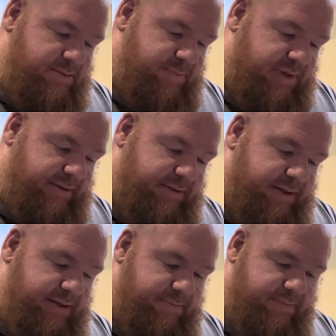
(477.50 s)
Pack
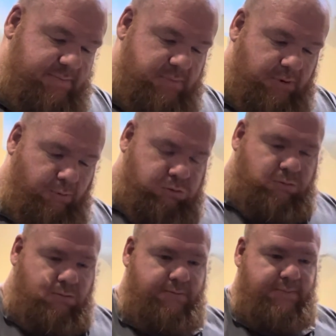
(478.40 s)
that up.
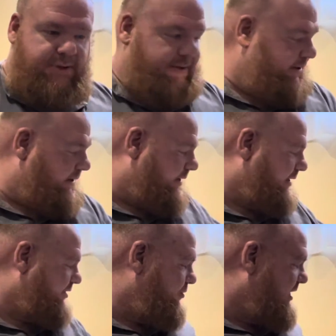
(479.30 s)
And
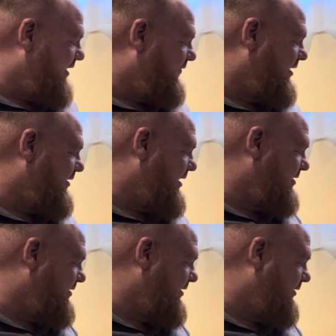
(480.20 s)
I have a
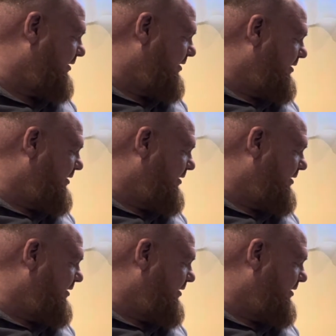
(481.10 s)
nice little